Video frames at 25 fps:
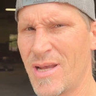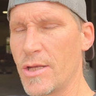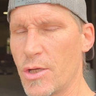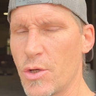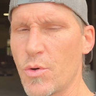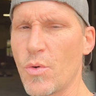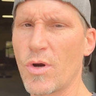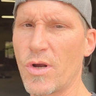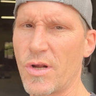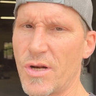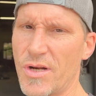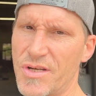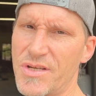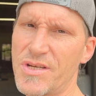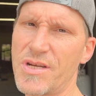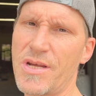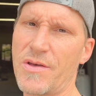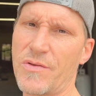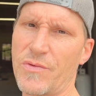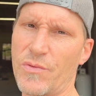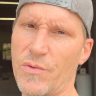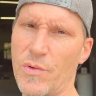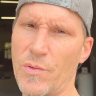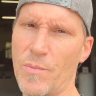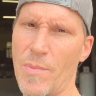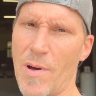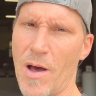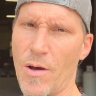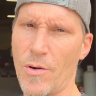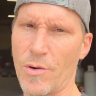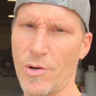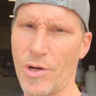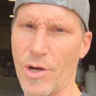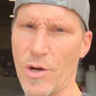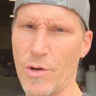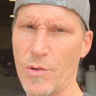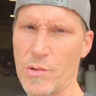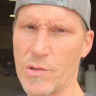You were going to see it through the powder
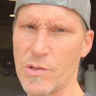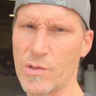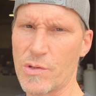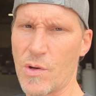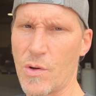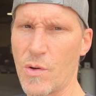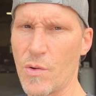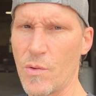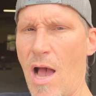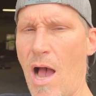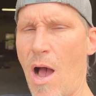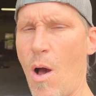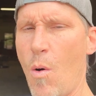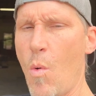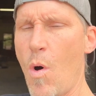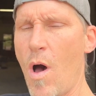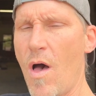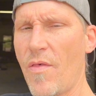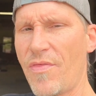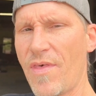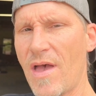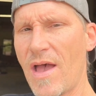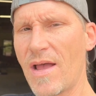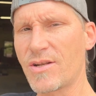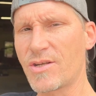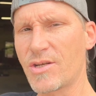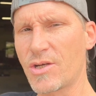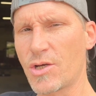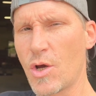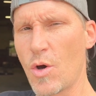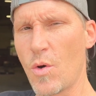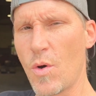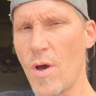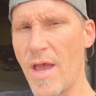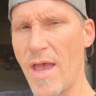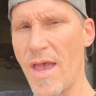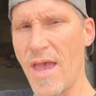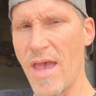coat, so I want that to
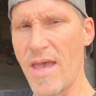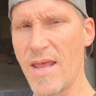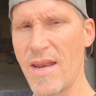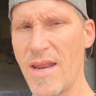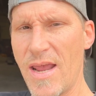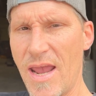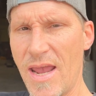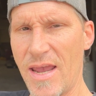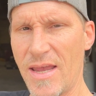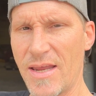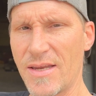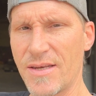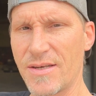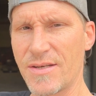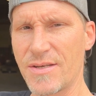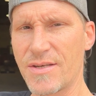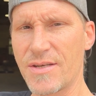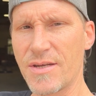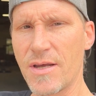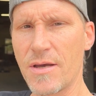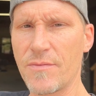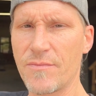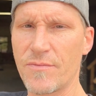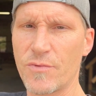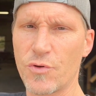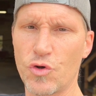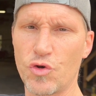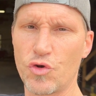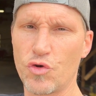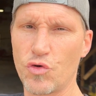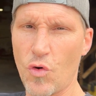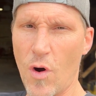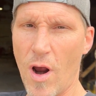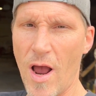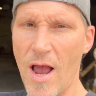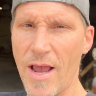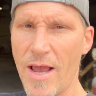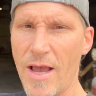go ahead and
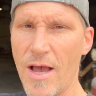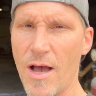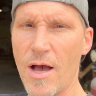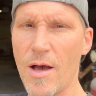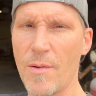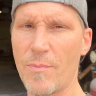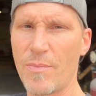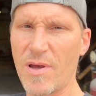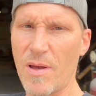dry up.